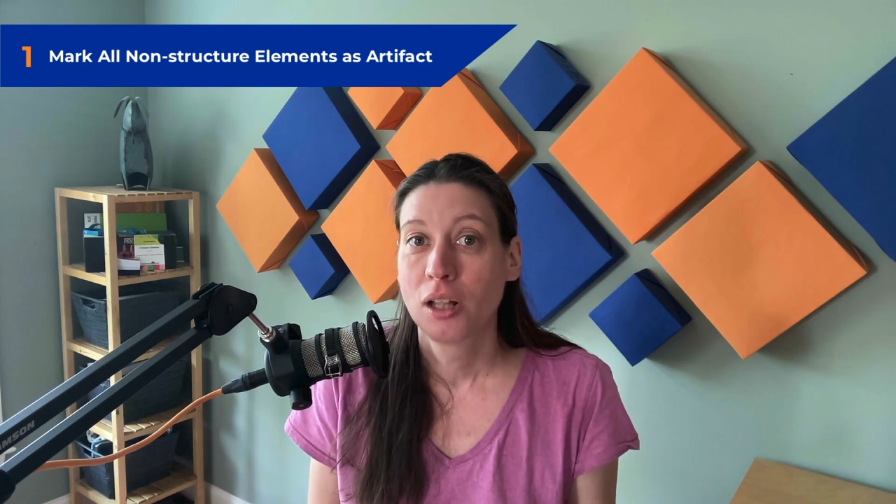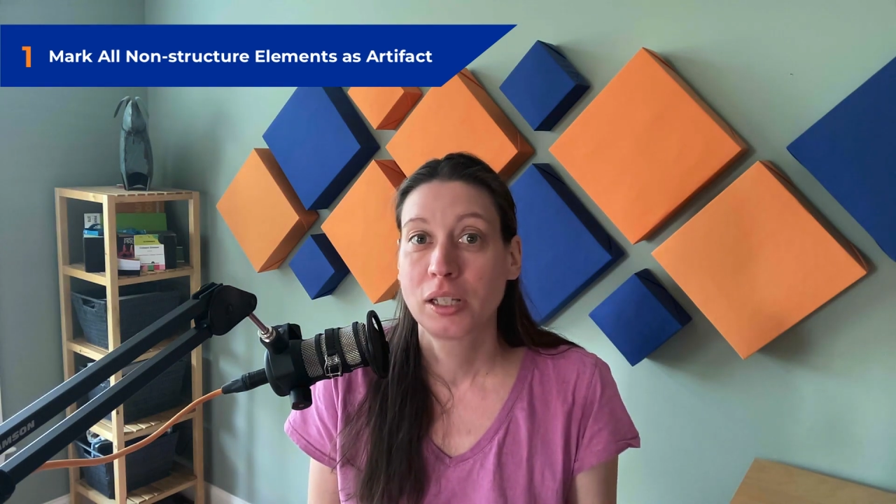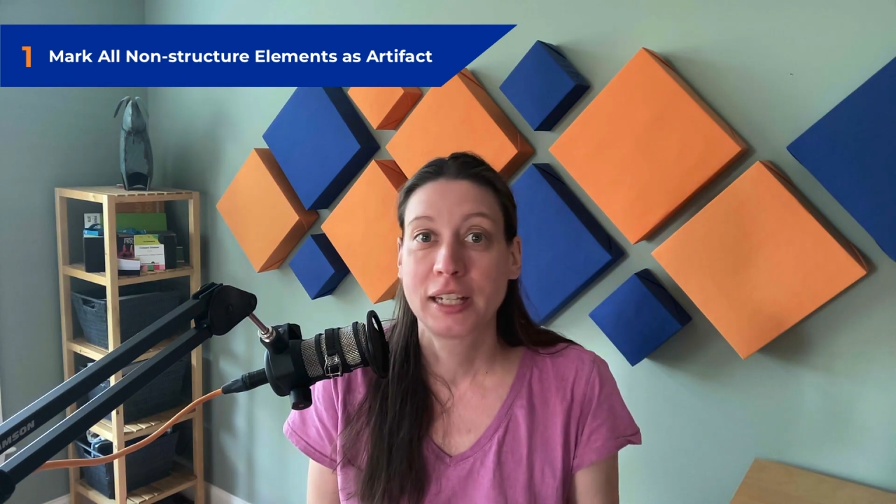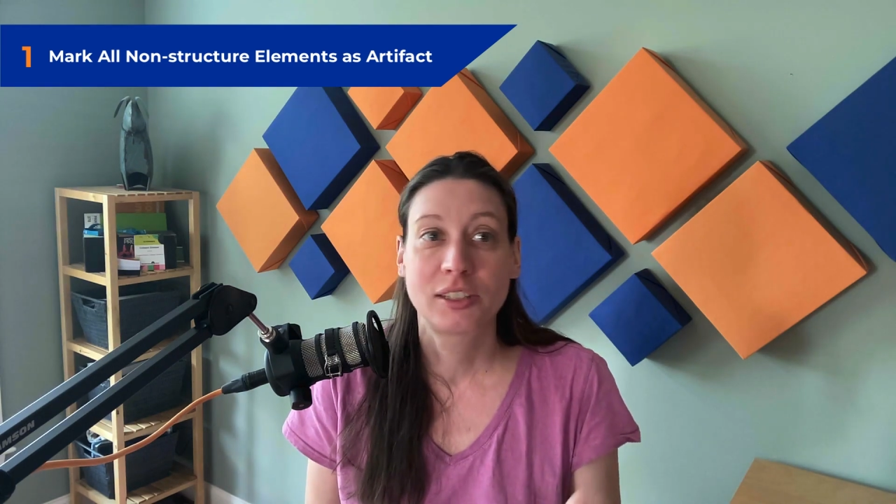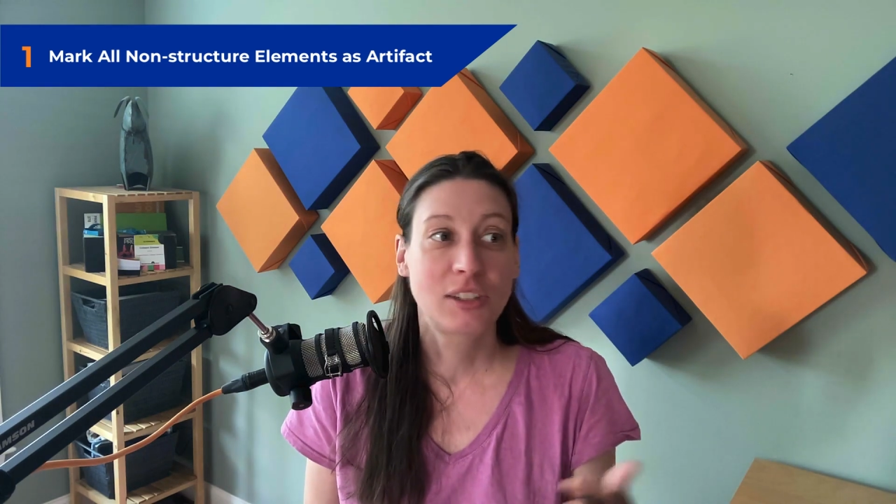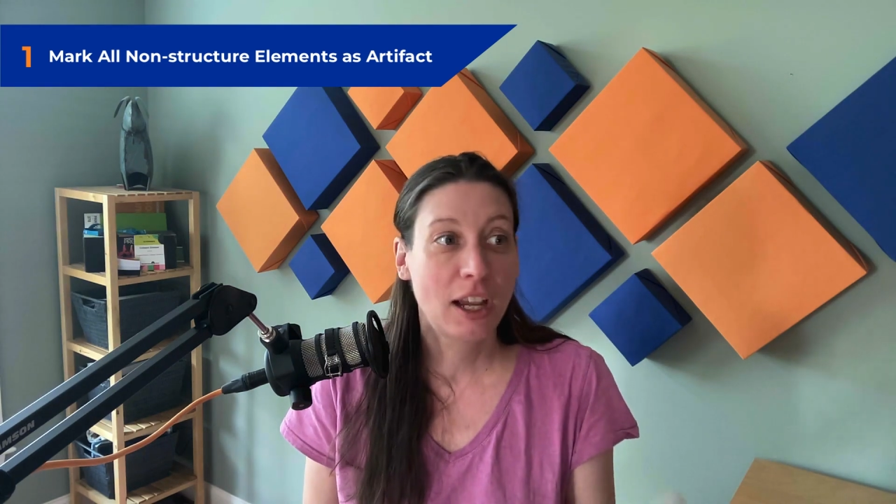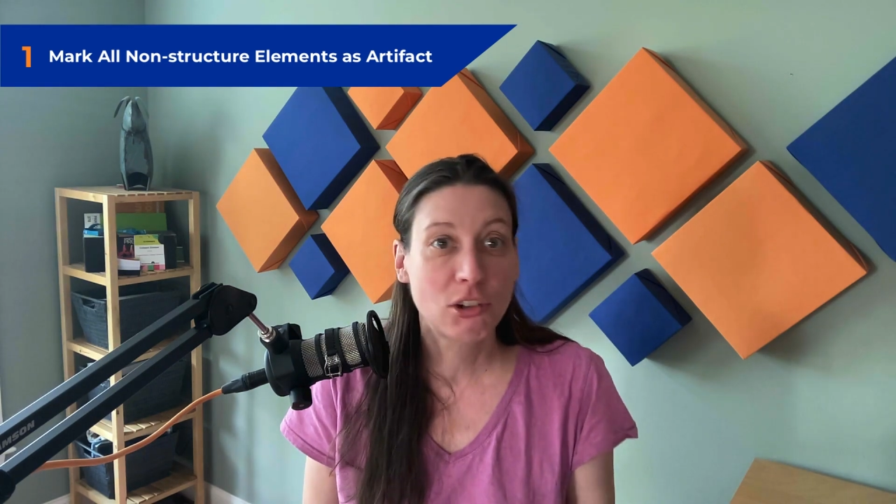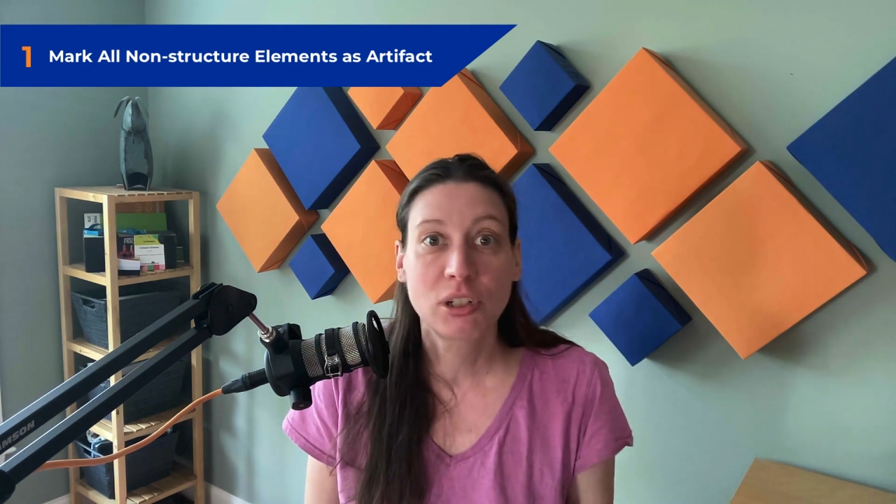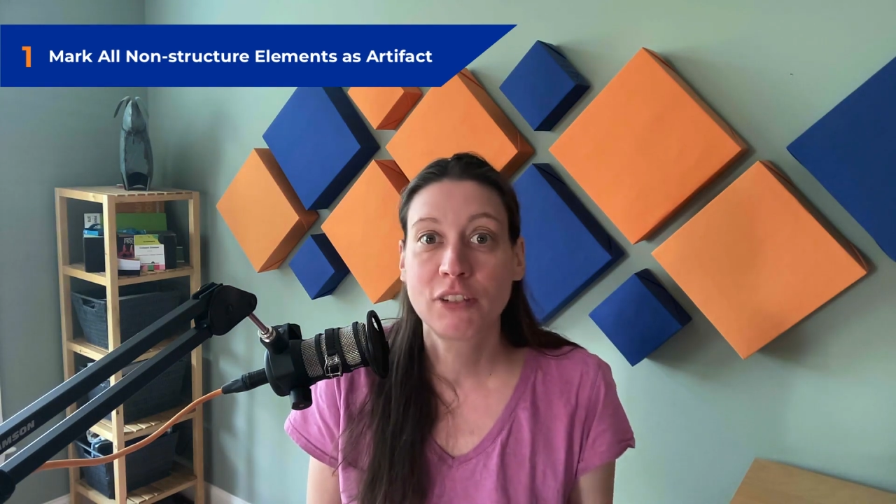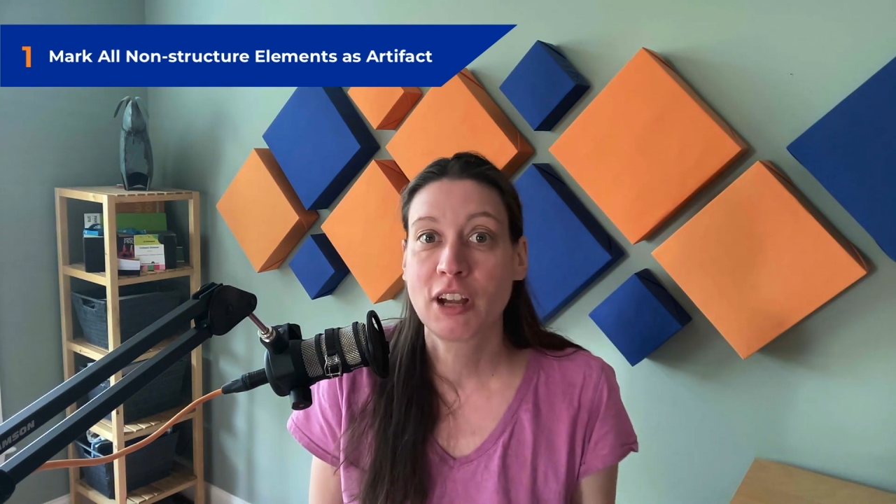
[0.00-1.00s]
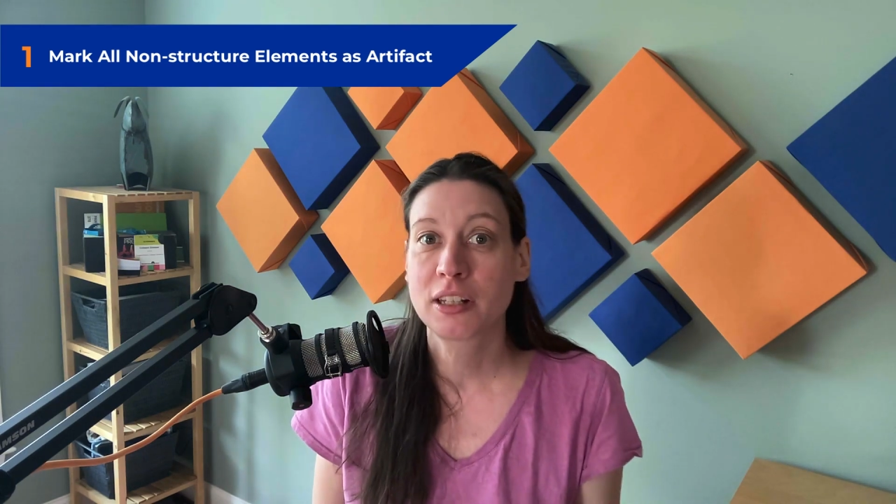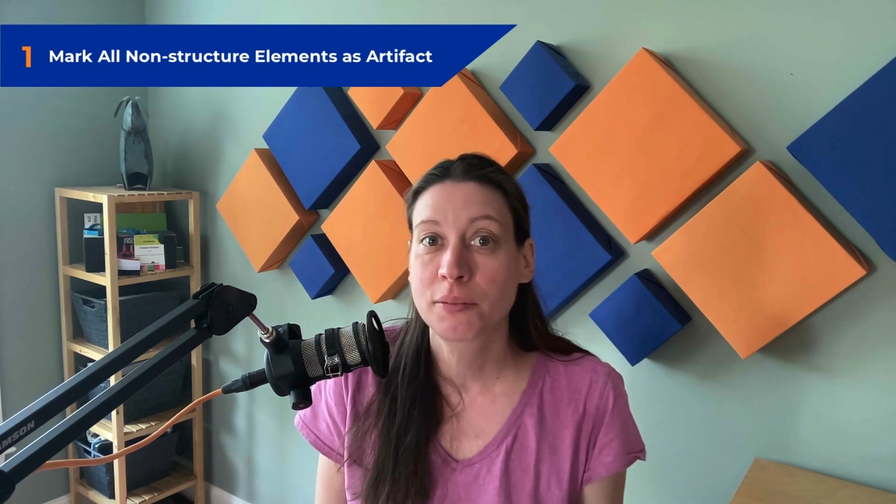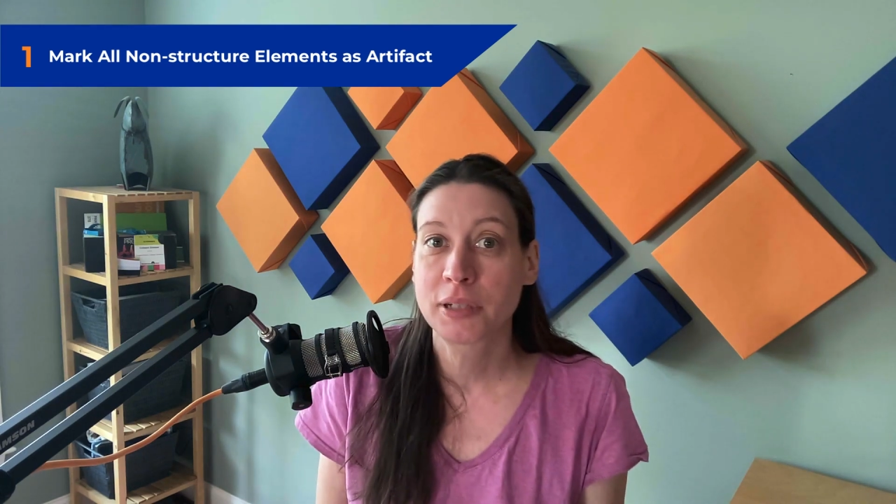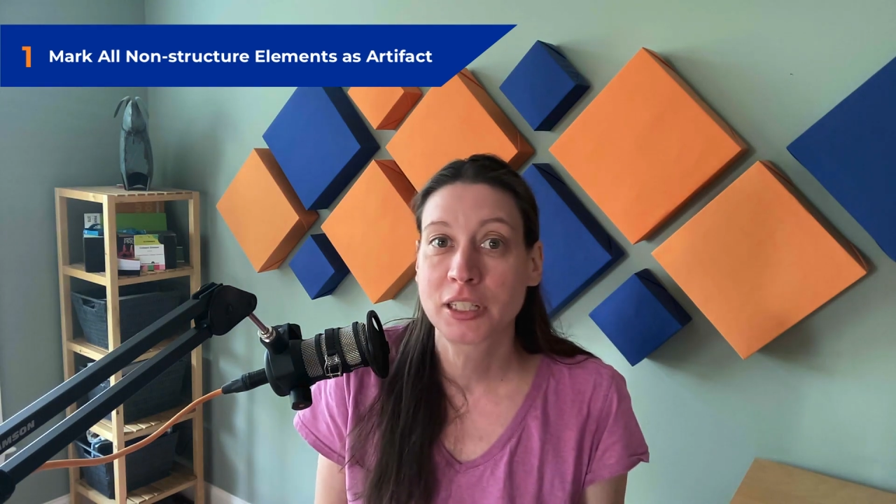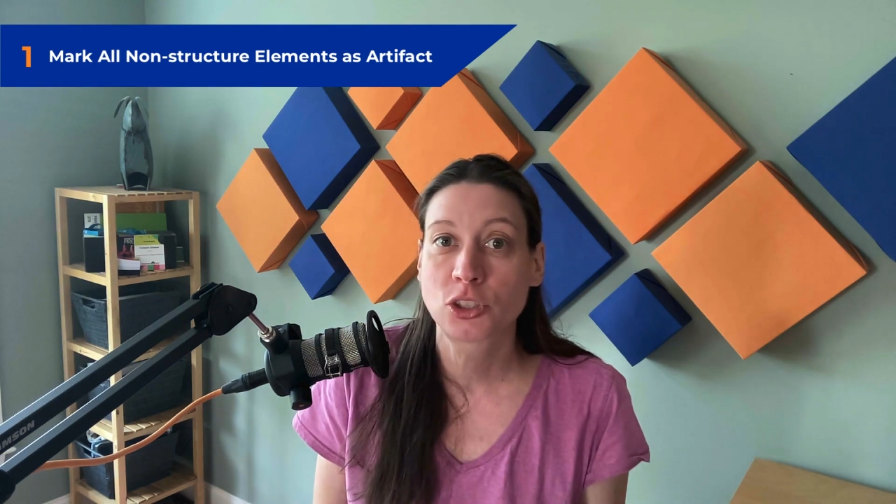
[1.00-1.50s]
like decorative
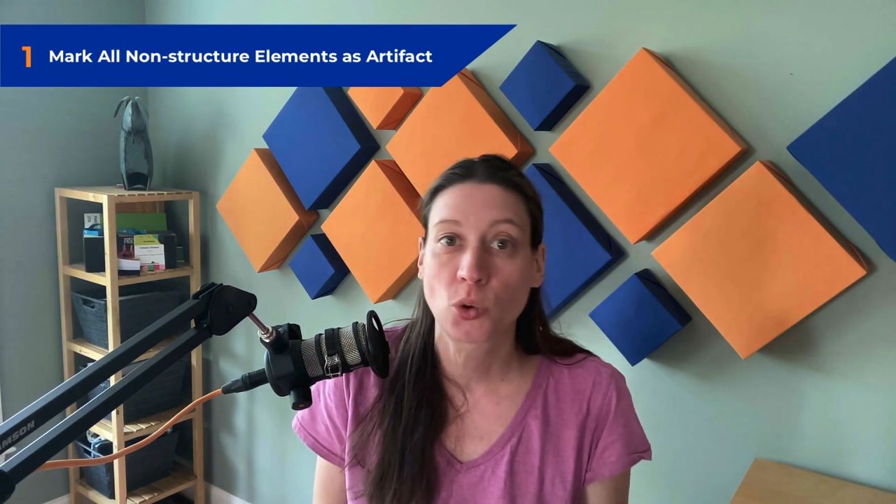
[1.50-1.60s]
elements